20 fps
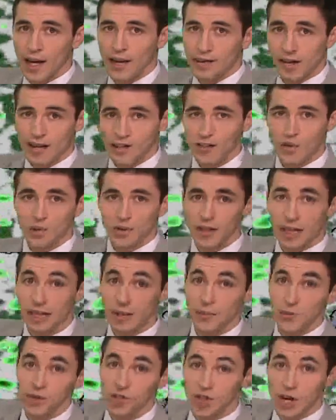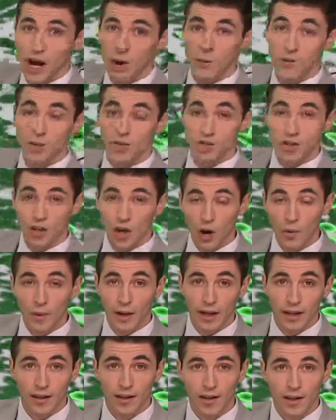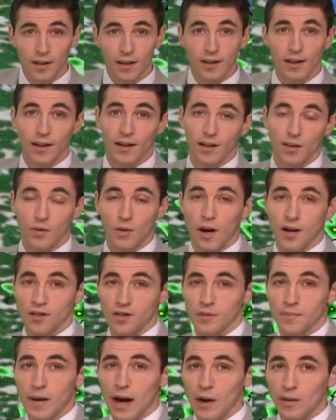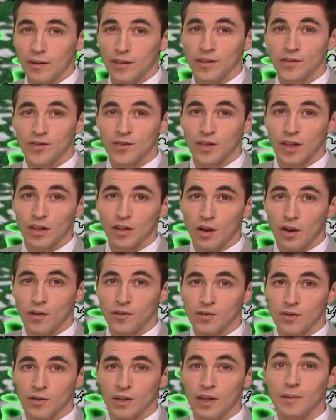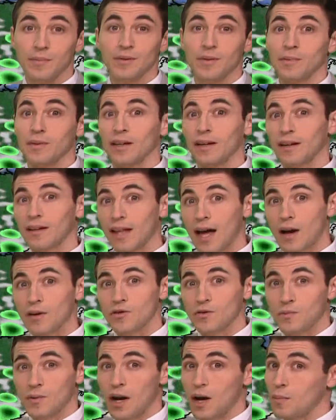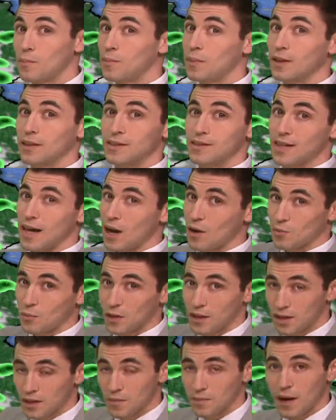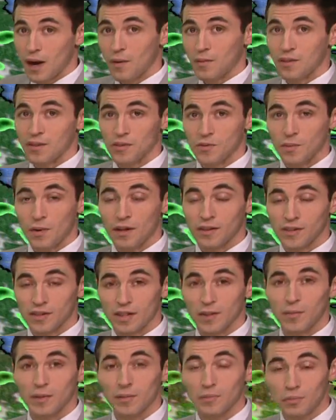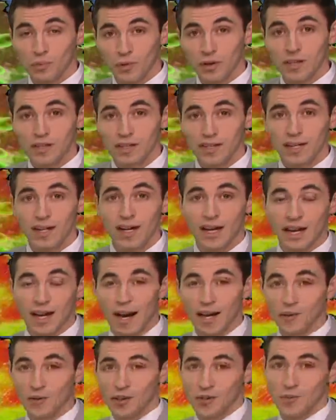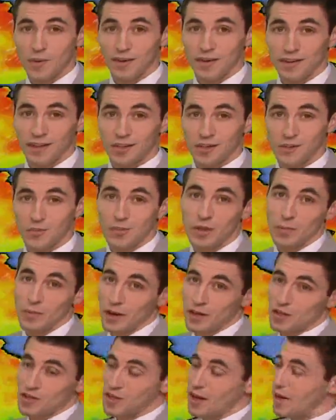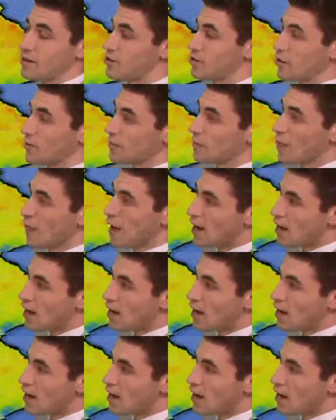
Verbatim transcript: and that's going to keep the showers going uh, across the mountains and also keep some of the clouds around, but downwind of the mountains, while it's going to be breezy, I do expect things to be much nicer.